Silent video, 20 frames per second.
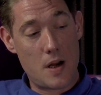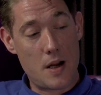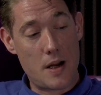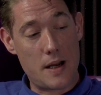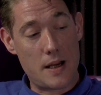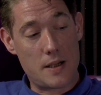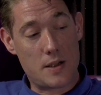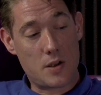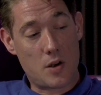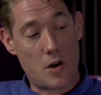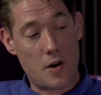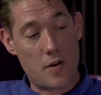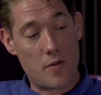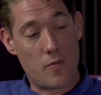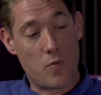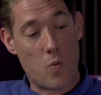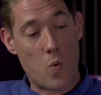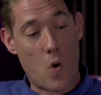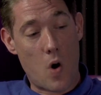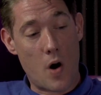he's kind
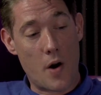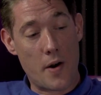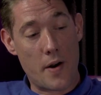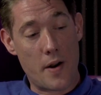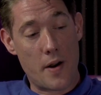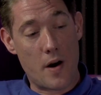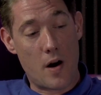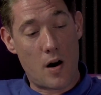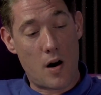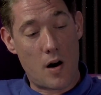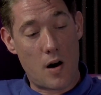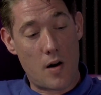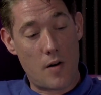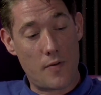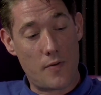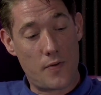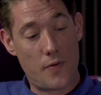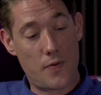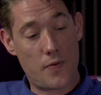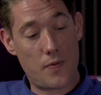of one
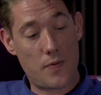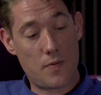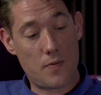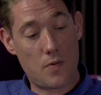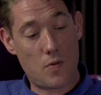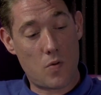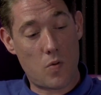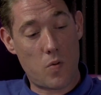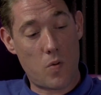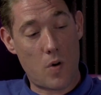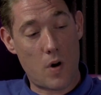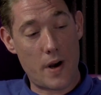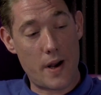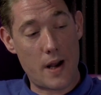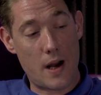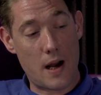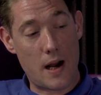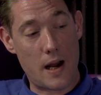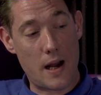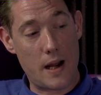of quite
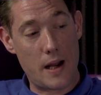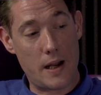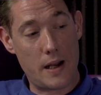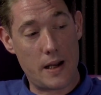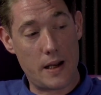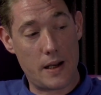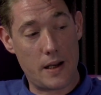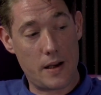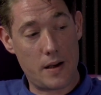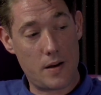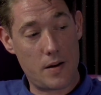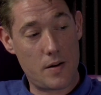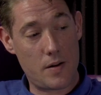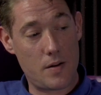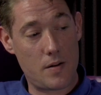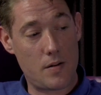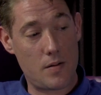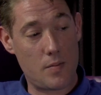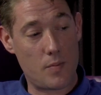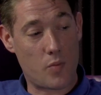a
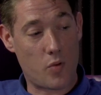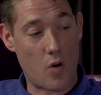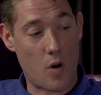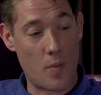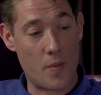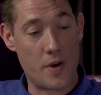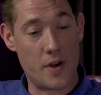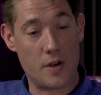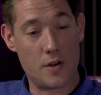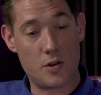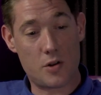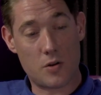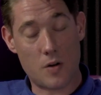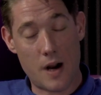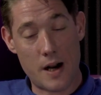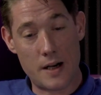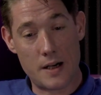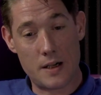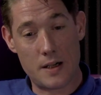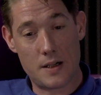prominent
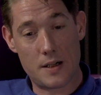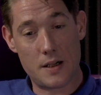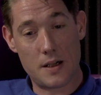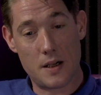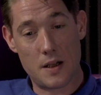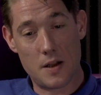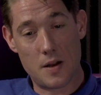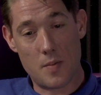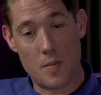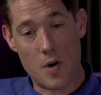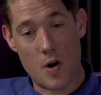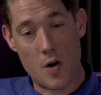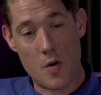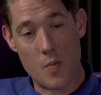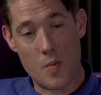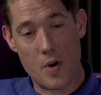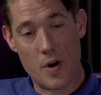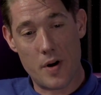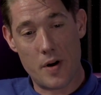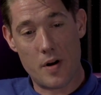trend at the
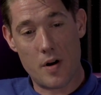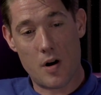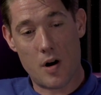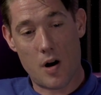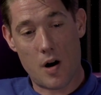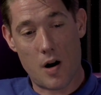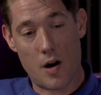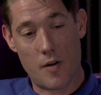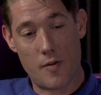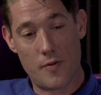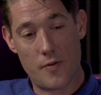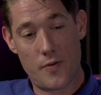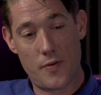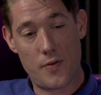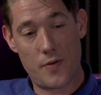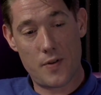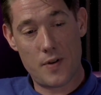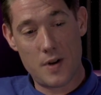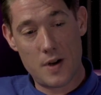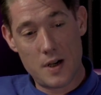moment
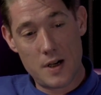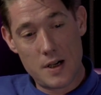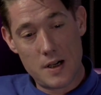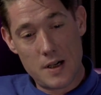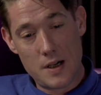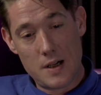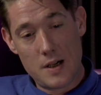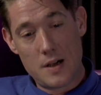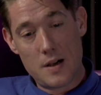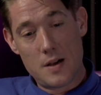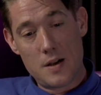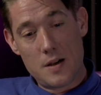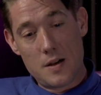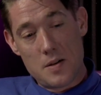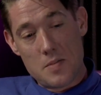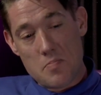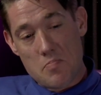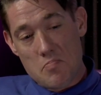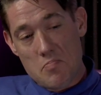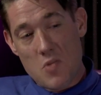of
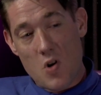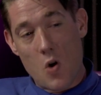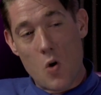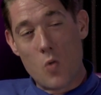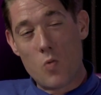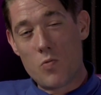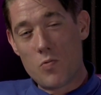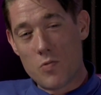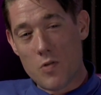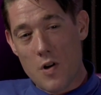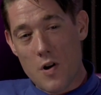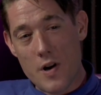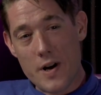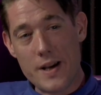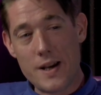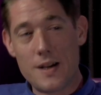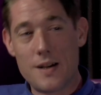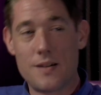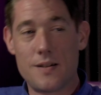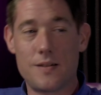alt-right.